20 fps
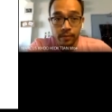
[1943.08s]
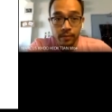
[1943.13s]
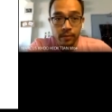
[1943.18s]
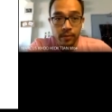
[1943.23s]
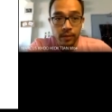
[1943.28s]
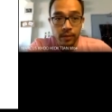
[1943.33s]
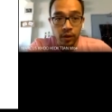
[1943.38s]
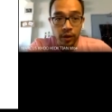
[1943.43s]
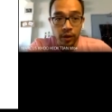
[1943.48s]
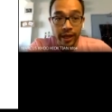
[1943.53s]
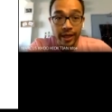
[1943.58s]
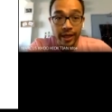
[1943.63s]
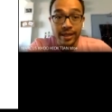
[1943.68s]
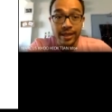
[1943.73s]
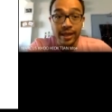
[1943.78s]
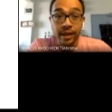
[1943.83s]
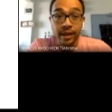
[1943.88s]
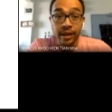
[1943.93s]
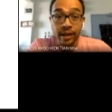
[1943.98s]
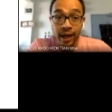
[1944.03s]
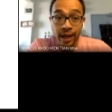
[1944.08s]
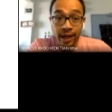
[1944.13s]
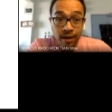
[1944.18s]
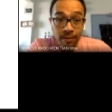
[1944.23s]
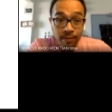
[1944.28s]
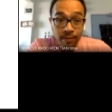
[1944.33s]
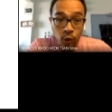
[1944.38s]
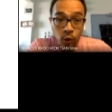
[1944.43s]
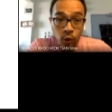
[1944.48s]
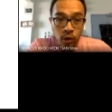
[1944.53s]
Okay, inside another
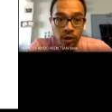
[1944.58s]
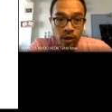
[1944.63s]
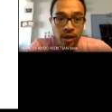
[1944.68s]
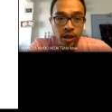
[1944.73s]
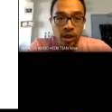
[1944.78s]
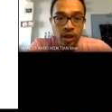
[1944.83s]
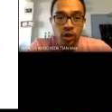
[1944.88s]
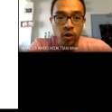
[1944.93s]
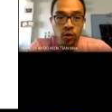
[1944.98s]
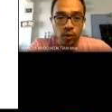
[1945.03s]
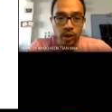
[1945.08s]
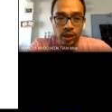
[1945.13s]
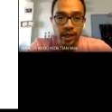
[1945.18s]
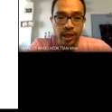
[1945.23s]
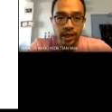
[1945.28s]
bowl, which